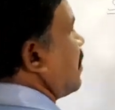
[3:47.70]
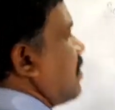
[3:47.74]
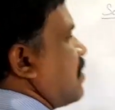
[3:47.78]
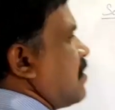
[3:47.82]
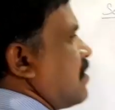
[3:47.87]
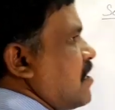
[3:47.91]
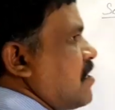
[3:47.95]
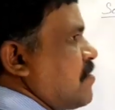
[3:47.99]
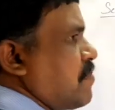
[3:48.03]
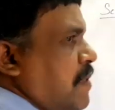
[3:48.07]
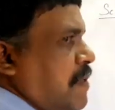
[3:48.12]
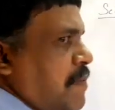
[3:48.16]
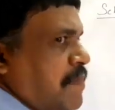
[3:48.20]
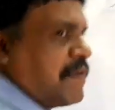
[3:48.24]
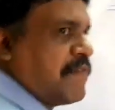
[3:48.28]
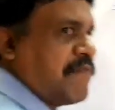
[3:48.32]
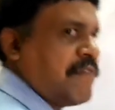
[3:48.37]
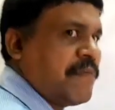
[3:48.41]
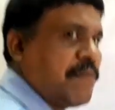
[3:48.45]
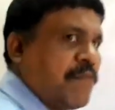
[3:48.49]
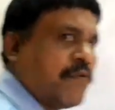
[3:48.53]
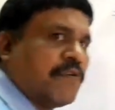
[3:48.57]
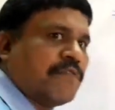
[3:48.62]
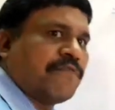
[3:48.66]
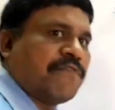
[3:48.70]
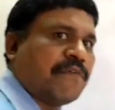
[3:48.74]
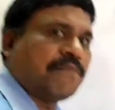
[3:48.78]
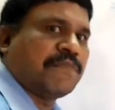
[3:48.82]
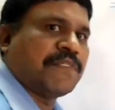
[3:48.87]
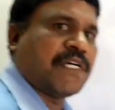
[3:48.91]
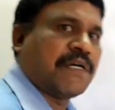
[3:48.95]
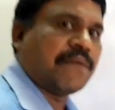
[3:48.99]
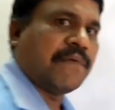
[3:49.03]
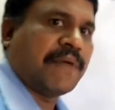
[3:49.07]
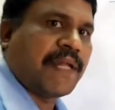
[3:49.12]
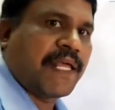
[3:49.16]
these people from both from
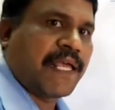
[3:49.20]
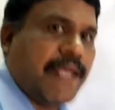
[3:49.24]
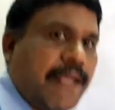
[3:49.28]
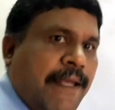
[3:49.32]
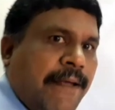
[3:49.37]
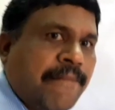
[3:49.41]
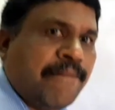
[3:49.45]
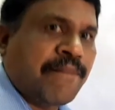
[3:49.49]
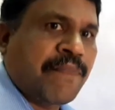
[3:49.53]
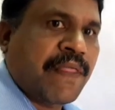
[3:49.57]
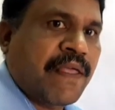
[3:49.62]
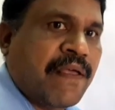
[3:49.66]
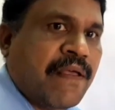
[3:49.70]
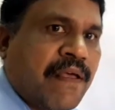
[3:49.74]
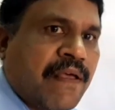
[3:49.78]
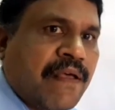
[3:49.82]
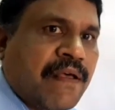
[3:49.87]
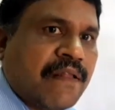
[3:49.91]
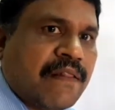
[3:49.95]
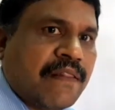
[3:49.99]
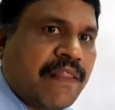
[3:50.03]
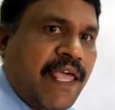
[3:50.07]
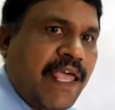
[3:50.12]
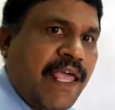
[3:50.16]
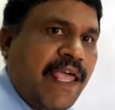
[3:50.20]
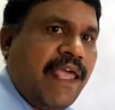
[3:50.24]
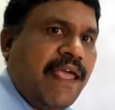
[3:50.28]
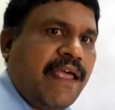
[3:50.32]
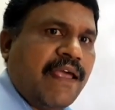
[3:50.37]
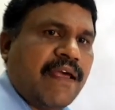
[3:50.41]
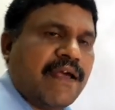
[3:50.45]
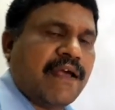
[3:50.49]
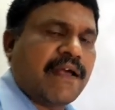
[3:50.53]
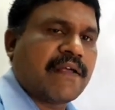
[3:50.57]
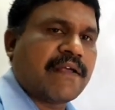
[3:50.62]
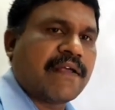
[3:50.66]
Germany,
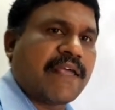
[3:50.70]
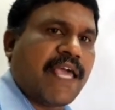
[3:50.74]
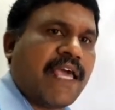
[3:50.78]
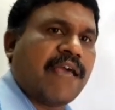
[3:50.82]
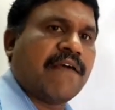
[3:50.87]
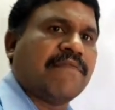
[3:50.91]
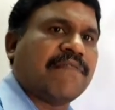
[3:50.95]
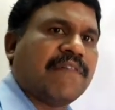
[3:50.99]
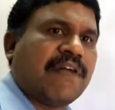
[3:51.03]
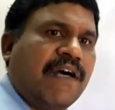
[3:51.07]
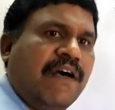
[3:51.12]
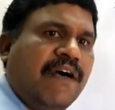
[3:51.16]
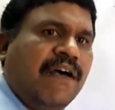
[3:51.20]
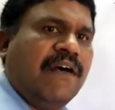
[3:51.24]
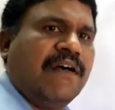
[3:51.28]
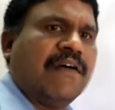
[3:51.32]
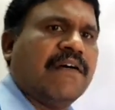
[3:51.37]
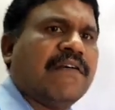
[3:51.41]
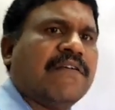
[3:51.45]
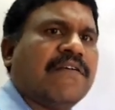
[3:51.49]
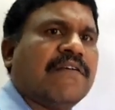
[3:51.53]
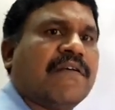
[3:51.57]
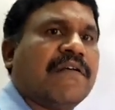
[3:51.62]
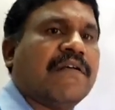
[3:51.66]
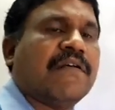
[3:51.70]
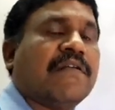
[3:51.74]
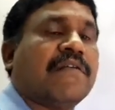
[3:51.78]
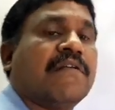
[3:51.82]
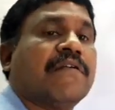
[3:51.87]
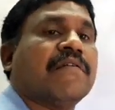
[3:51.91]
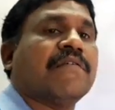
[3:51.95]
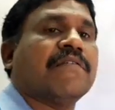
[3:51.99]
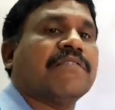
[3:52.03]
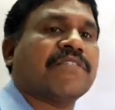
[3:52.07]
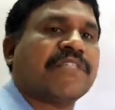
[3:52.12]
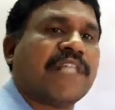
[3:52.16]
they gave the
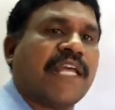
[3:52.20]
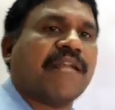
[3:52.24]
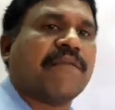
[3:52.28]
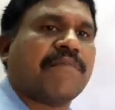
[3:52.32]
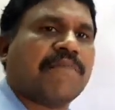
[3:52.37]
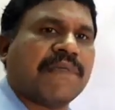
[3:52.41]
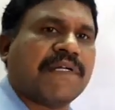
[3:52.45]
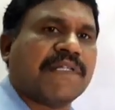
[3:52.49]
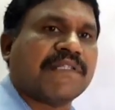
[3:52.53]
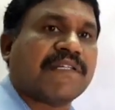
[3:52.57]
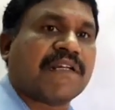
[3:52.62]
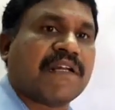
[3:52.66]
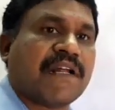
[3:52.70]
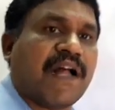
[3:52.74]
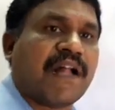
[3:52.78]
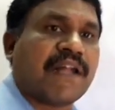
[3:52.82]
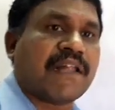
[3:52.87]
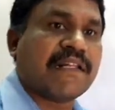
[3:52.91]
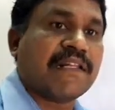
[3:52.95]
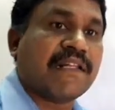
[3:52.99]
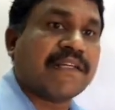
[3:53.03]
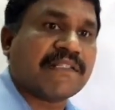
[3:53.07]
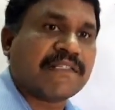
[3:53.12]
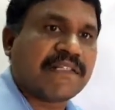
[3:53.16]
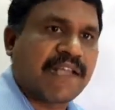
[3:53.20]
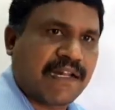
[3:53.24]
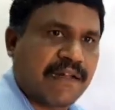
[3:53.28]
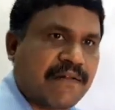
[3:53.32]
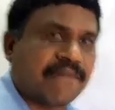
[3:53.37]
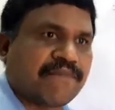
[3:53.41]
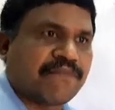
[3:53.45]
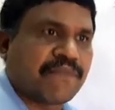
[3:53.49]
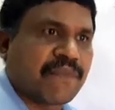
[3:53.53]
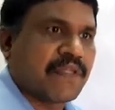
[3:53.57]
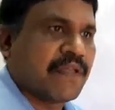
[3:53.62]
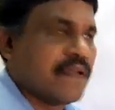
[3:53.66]
statements regarding the cell.
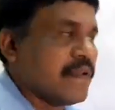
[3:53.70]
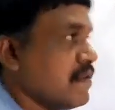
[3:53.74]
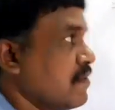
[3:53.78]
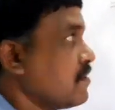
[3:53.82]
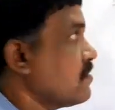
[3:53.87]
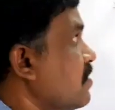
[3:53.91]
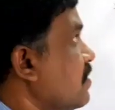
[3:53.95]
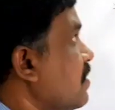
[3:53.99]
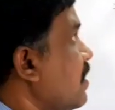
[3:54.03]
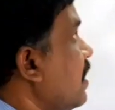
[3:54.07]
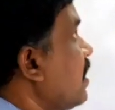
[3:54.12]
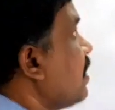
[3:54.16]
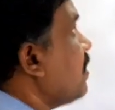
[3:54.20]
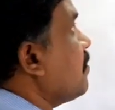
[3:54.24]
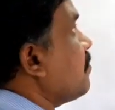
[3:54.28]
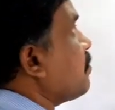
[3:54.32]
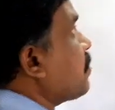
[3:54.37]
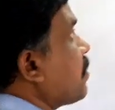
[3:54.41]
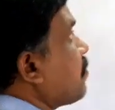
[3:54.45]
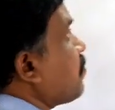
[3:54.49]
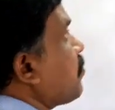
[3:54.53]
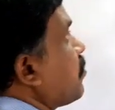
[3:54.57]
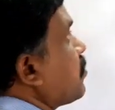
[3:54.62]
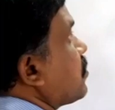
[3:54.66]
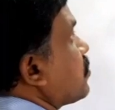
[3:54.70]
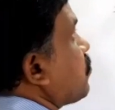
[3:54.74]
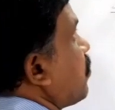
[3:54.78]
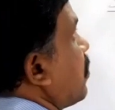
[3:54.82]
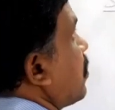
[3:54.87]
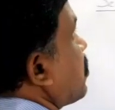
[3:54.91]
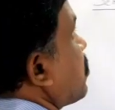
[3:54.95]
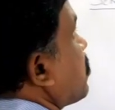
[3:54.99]
So they proposed what